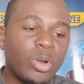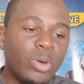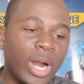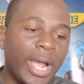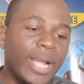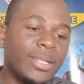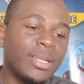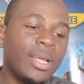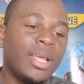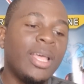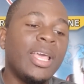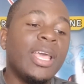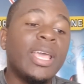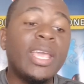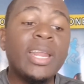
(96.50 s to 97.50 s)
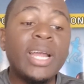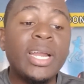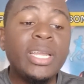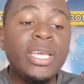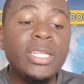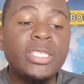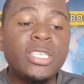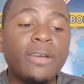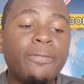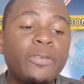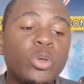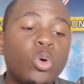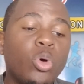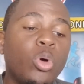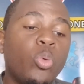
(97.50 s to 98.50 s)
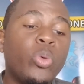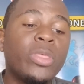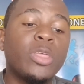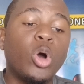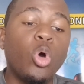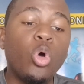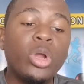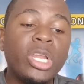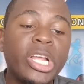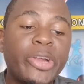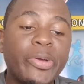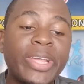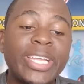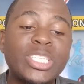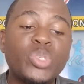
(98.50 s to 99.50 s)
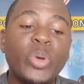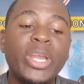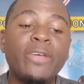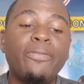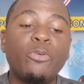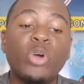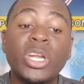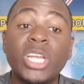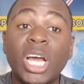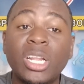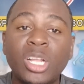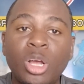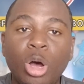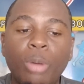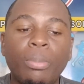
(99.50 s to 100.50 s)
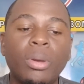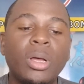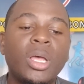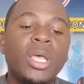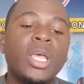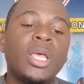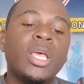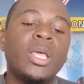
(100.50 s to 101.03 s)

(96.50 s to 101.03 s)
Right? In an interview with OnlyCricket24.com,